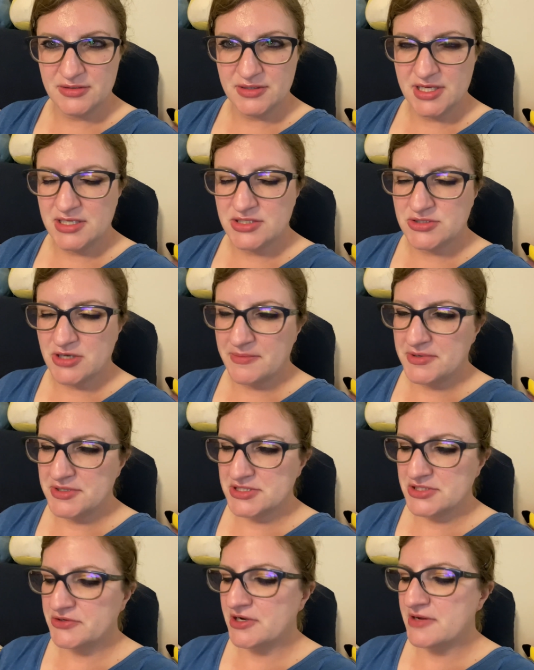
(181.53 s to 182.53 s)
like
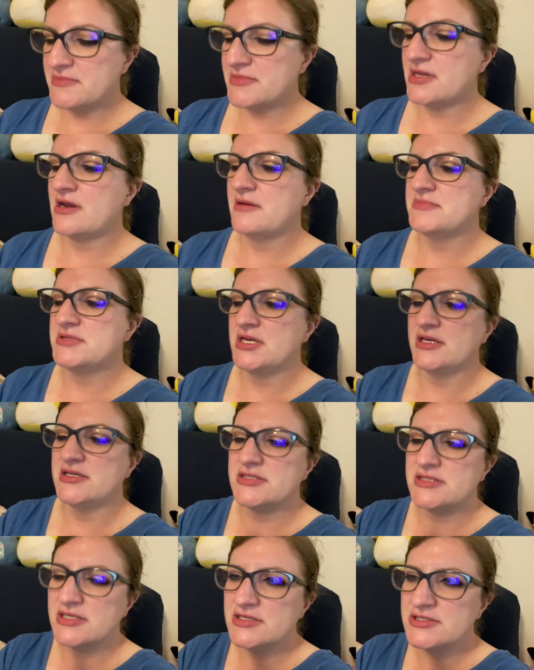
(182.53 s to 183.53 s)
strawberries and cream than I'm
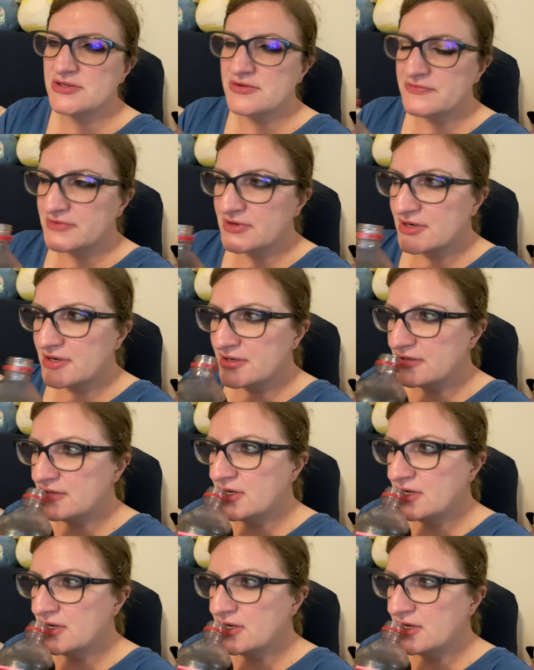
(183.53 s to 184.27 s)
tasting so far.